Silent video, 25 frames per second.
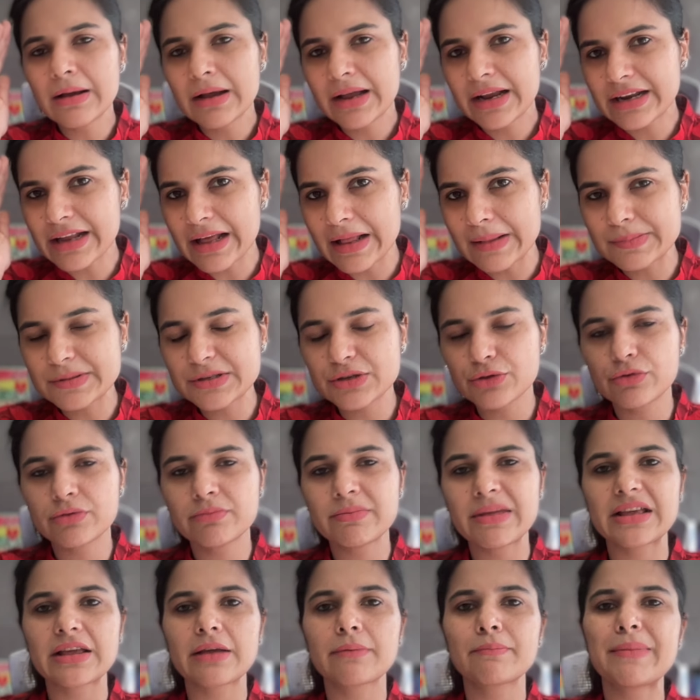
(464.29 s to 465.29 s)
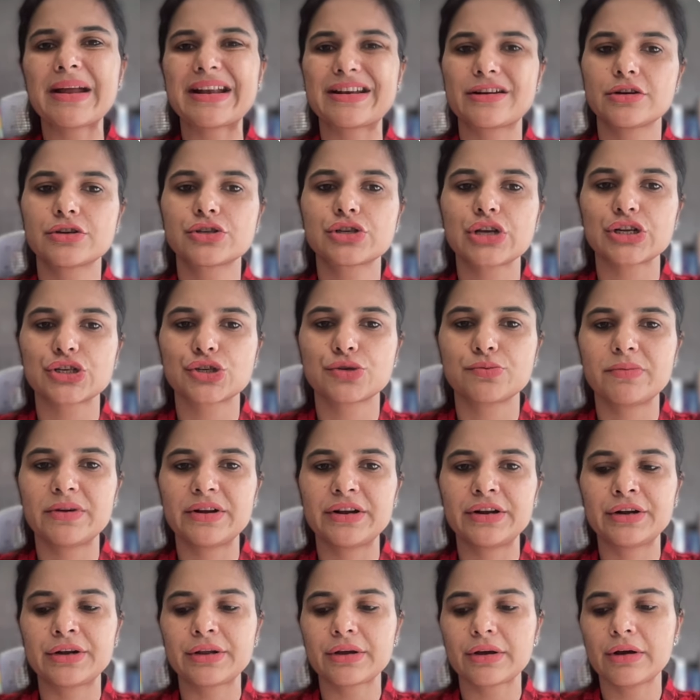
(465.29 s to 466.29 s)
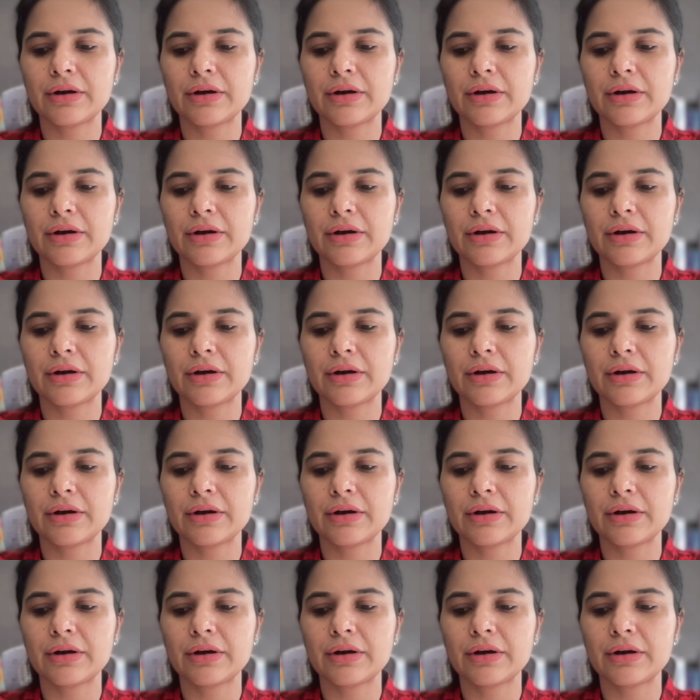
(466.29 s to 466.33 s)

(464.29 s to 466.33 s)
It helps you in making better judgment.